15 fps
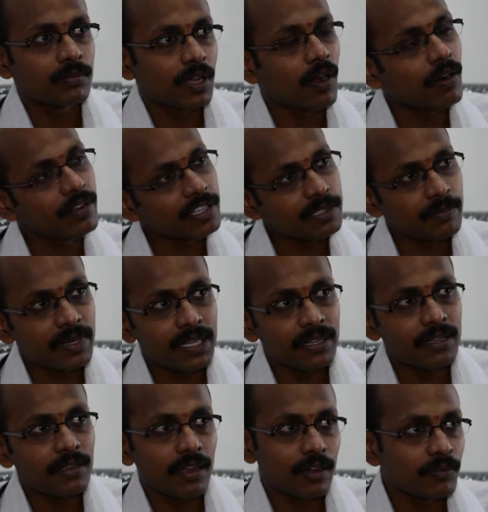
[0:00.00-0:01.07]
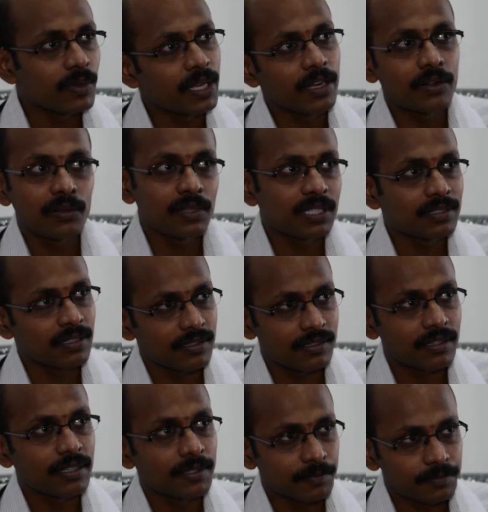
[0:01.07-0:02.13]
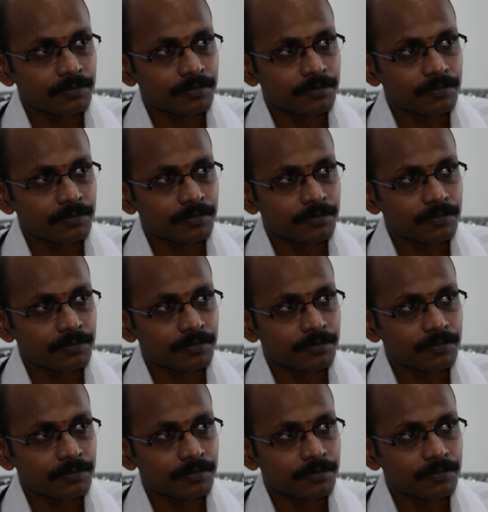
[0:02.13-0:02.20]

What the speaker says: Heart is beating and we can do the surgery.